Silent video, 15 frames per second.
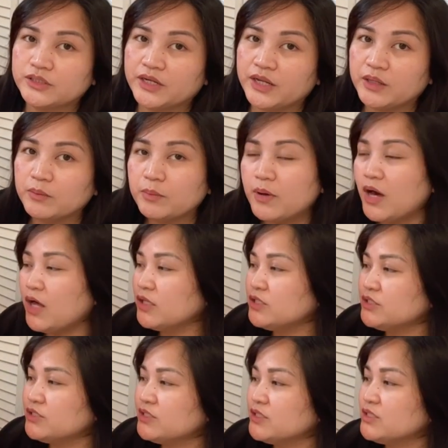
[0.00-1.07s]
nail
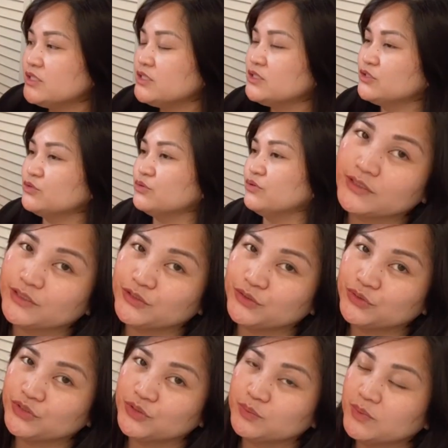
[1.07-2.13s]
polishes, so it's a
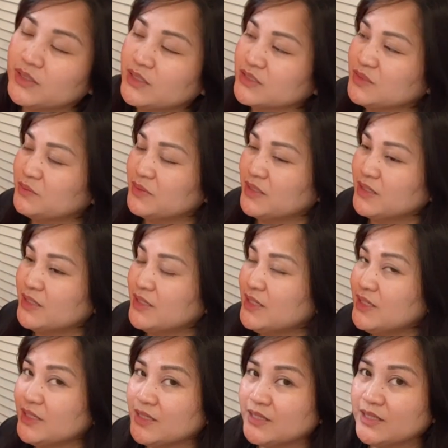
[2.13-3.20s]
huge box,
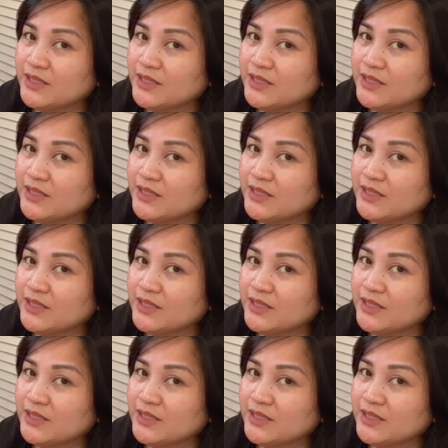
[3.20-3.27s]
but